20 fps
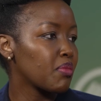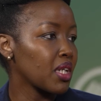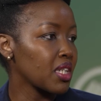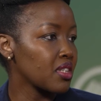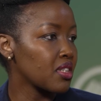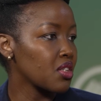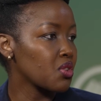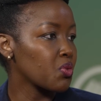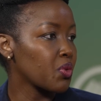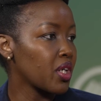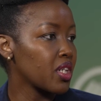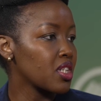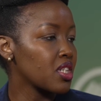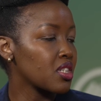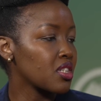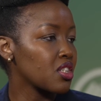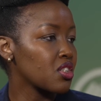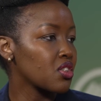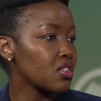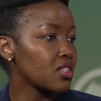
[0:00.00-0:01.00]
places where
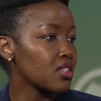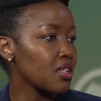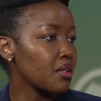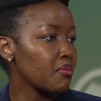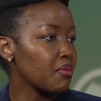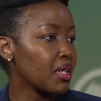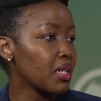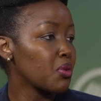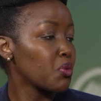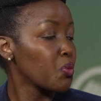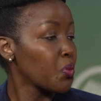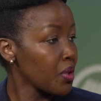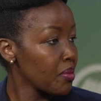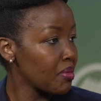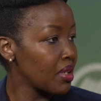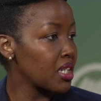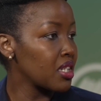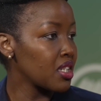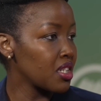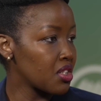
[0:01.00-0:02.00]
decisions are made.
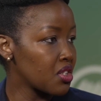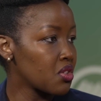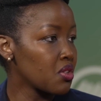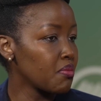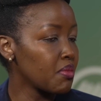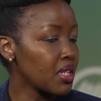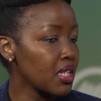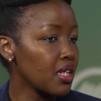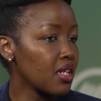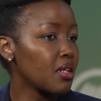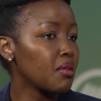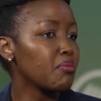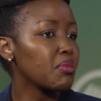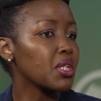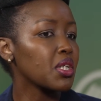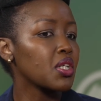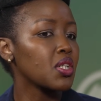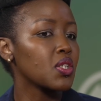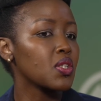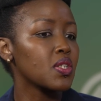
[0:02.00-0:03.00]
Women need to be there
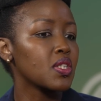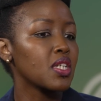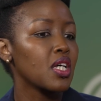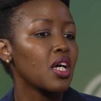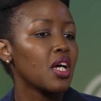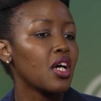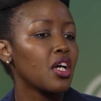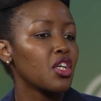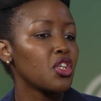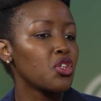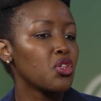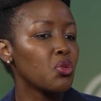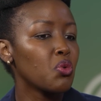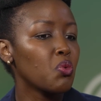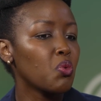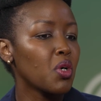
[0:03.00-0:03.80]
because you